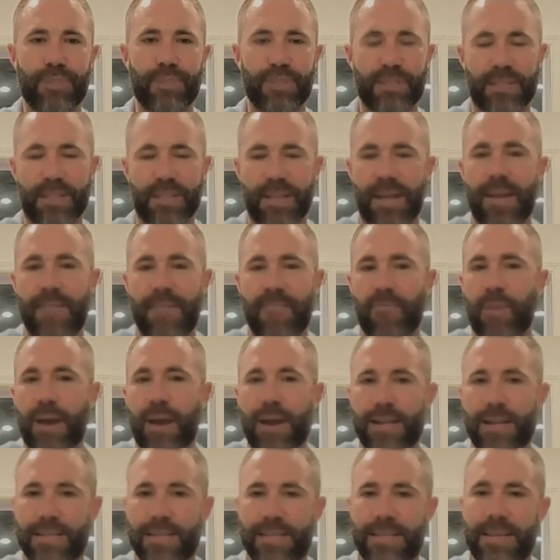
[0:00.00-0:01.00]
just let
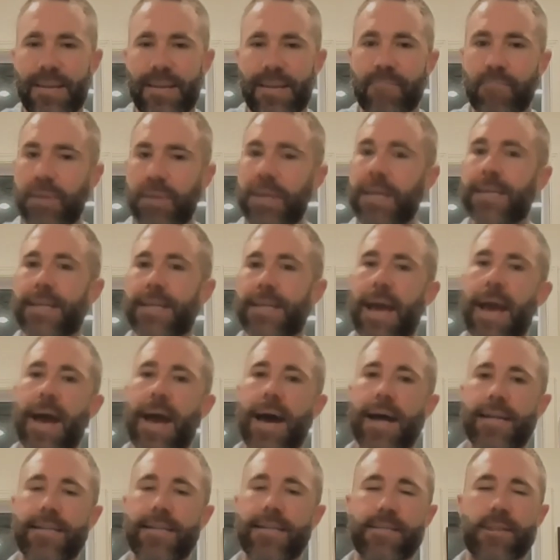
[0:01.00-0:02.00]
everybody see him be a
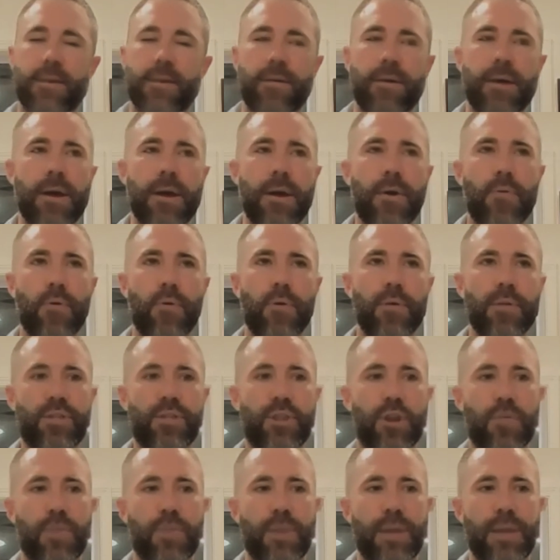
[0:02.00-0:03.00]
dad, and so really
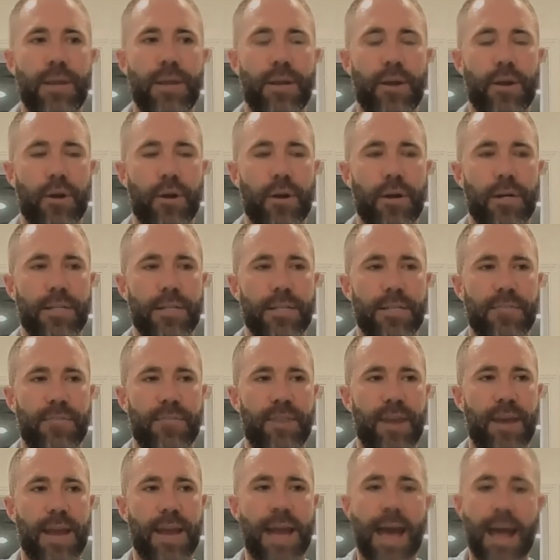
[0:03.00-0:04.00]
started being a Kirk Cousins
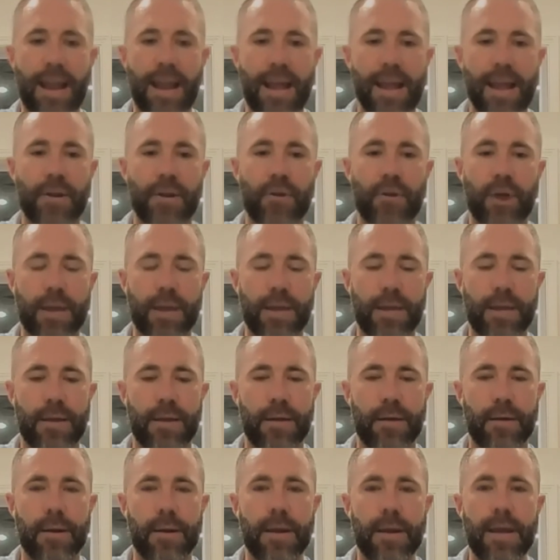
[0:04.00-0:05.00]
fan. Hadn't had a great
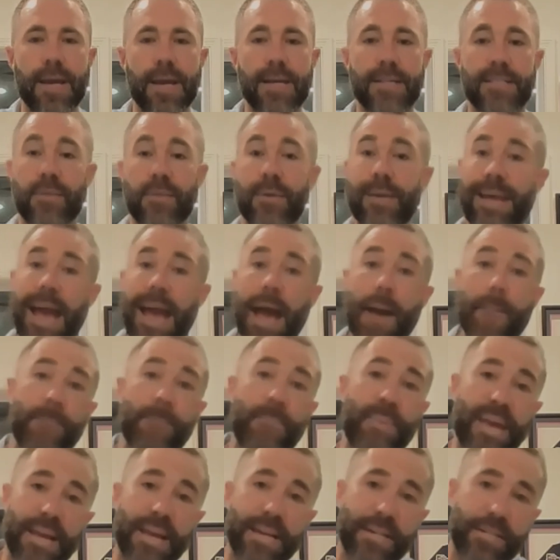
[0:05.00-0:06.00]
year, and so he
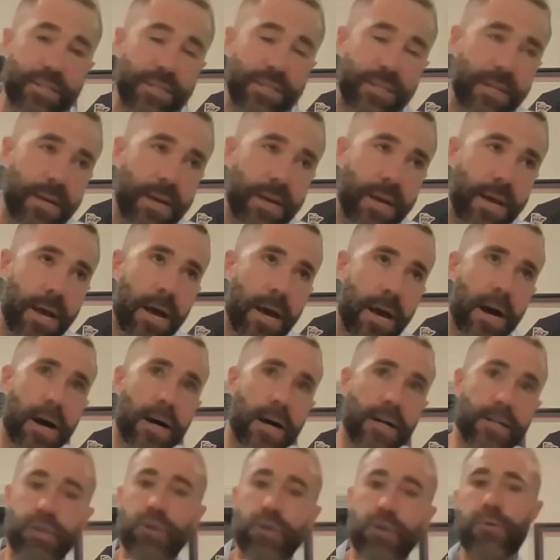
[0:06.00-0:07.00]
got benched
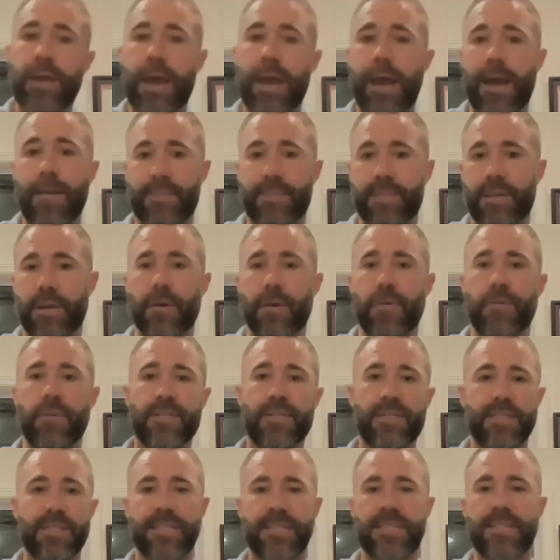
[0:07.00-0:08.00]
2 games ago.
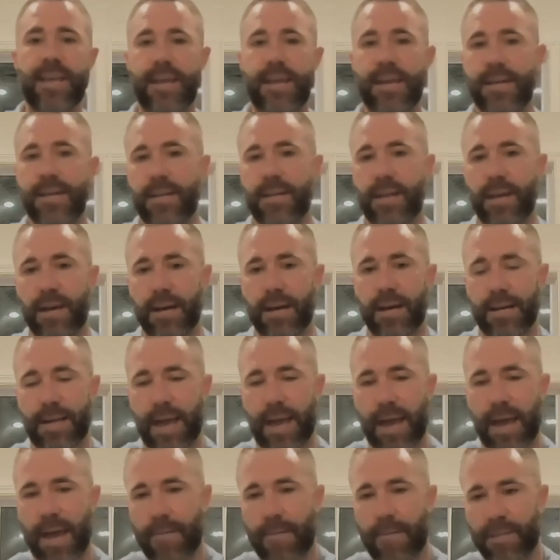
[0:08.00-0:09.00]
This is the second
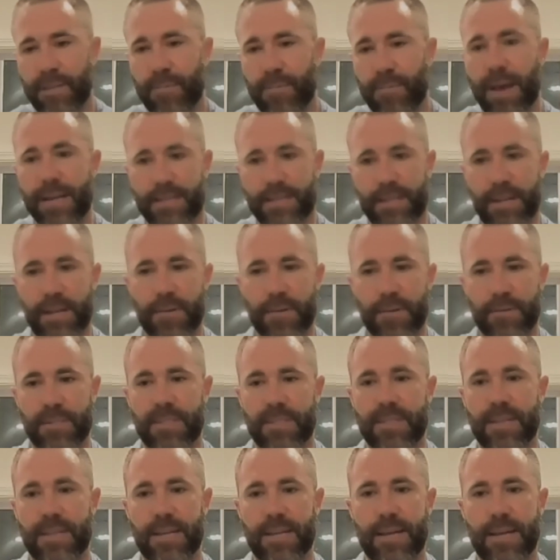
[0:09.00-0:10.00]
game. This past Sunday was
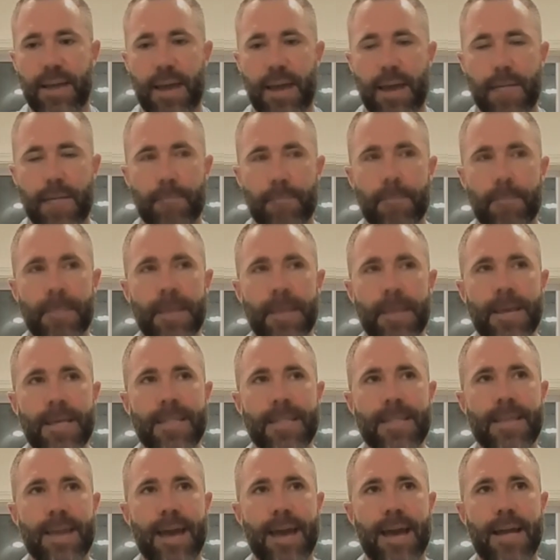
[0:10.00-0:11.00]
the second game
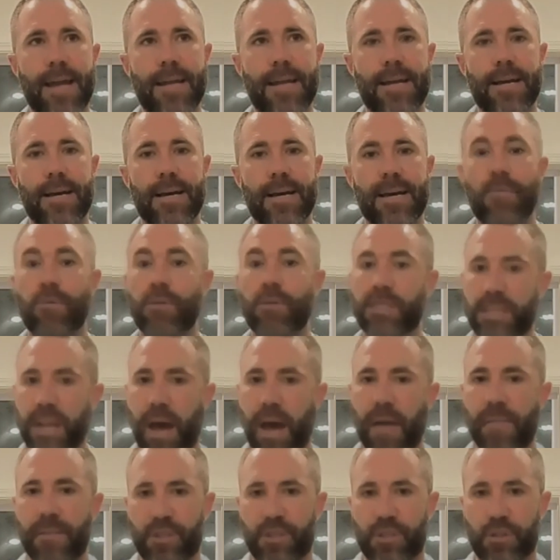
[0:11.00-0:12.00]
that he was
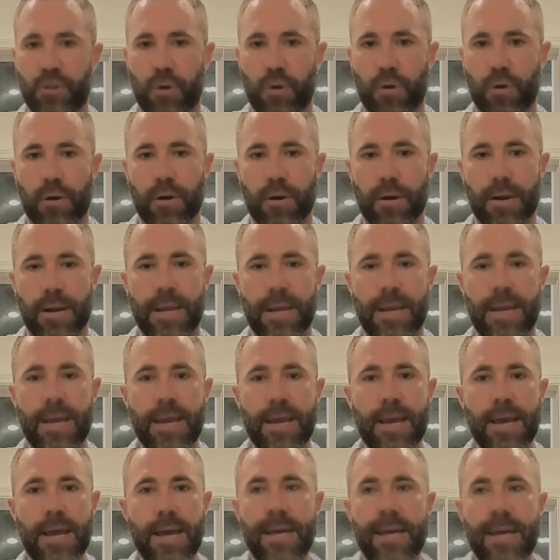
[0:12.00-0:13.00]
not the starter, and he
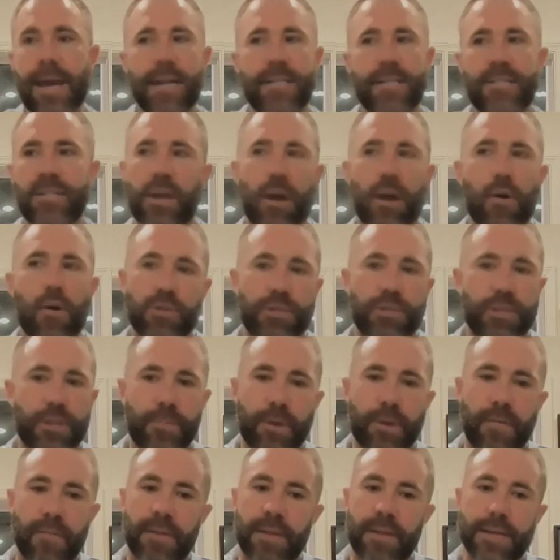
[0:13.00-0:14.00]
kind of took ownership
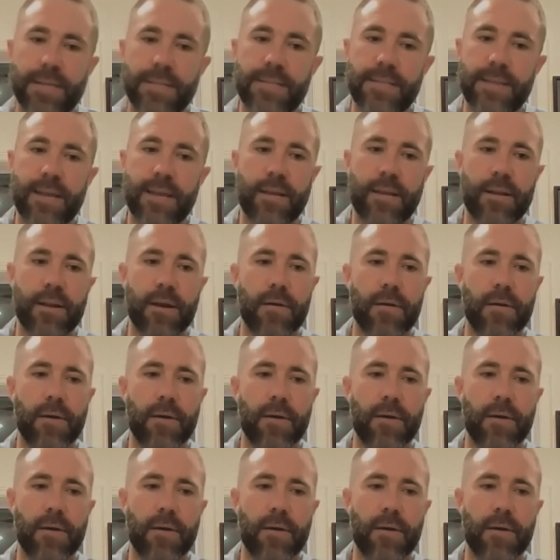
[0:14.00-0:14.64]
of it. He said, he